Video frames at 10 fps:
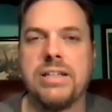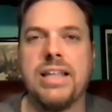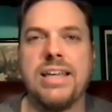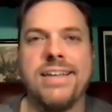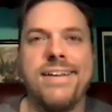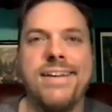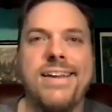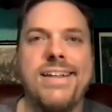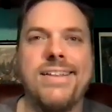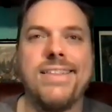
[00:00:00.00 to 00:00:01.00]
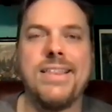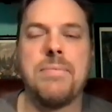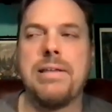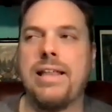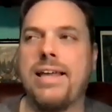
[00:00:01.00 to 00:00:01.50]
Like you don't think they'd
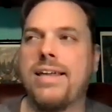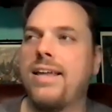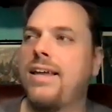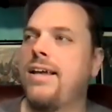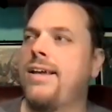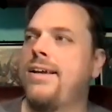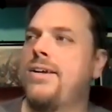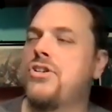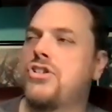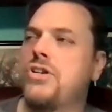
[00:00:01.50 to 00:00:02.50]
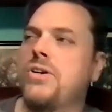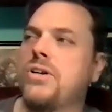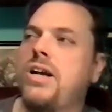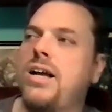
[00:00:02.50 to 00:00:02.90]
be like, sure,